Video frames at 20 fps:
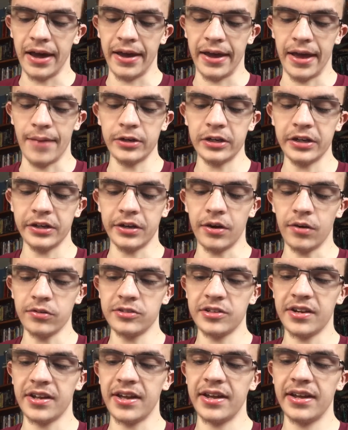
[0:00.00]
am gonna go
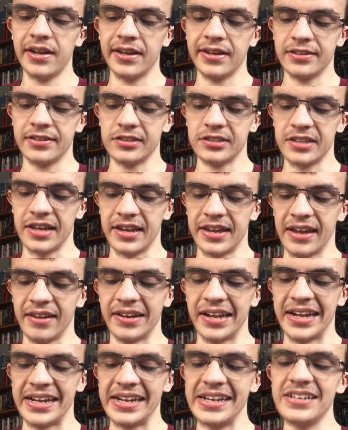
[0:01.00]
today. It's just I,
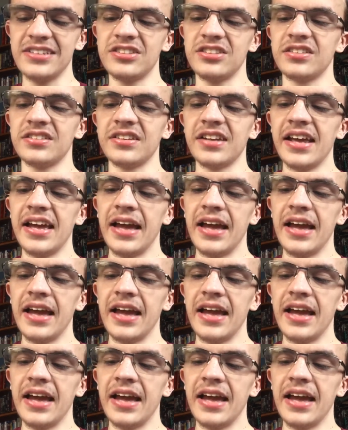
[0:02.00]
hate to.